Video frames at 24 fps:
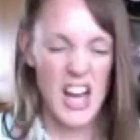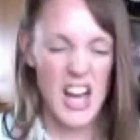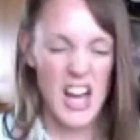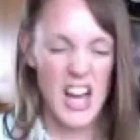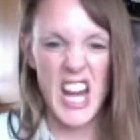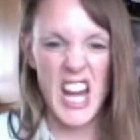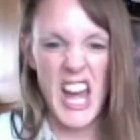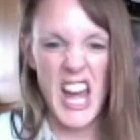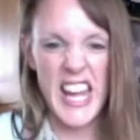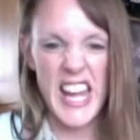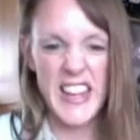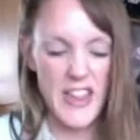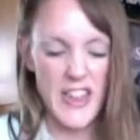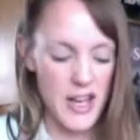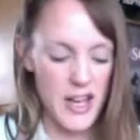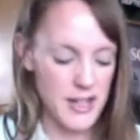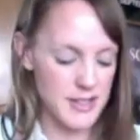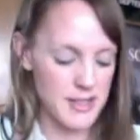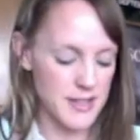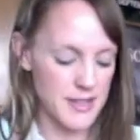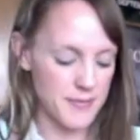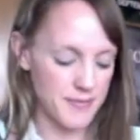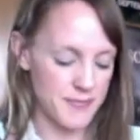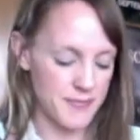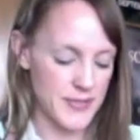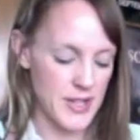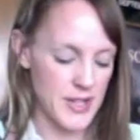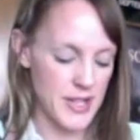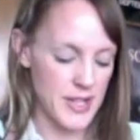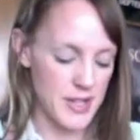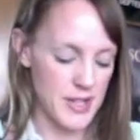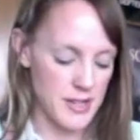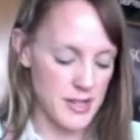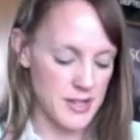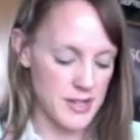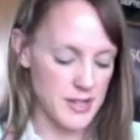I like that.
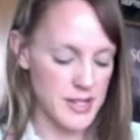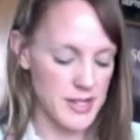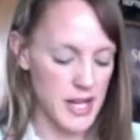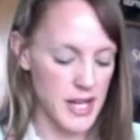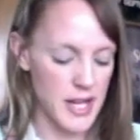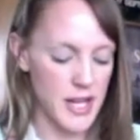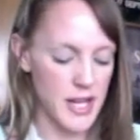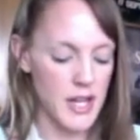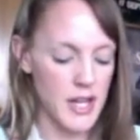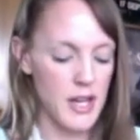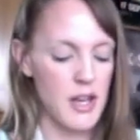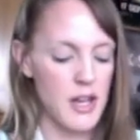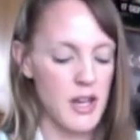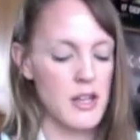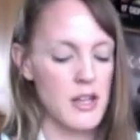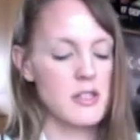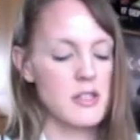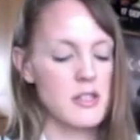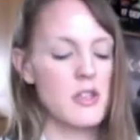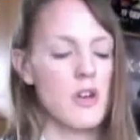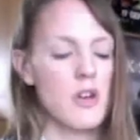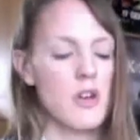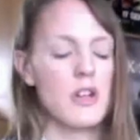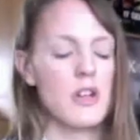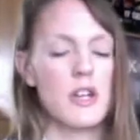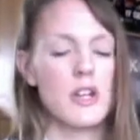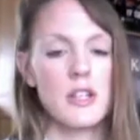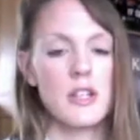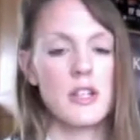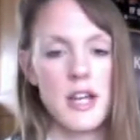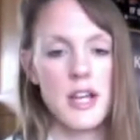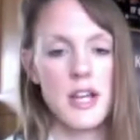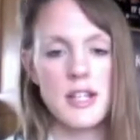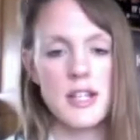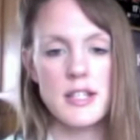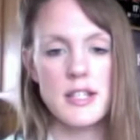Sega Soccer
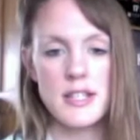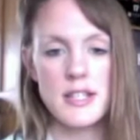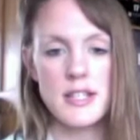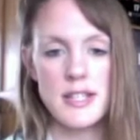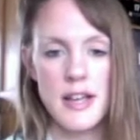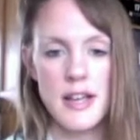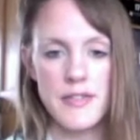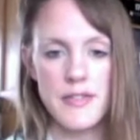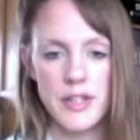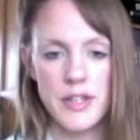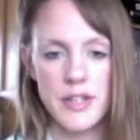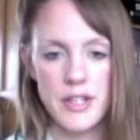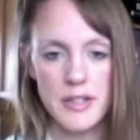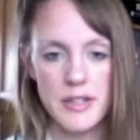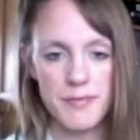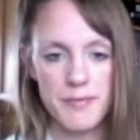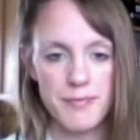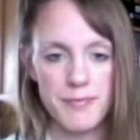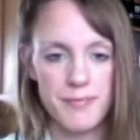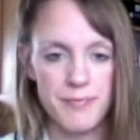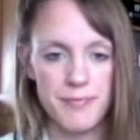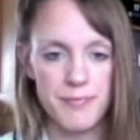97.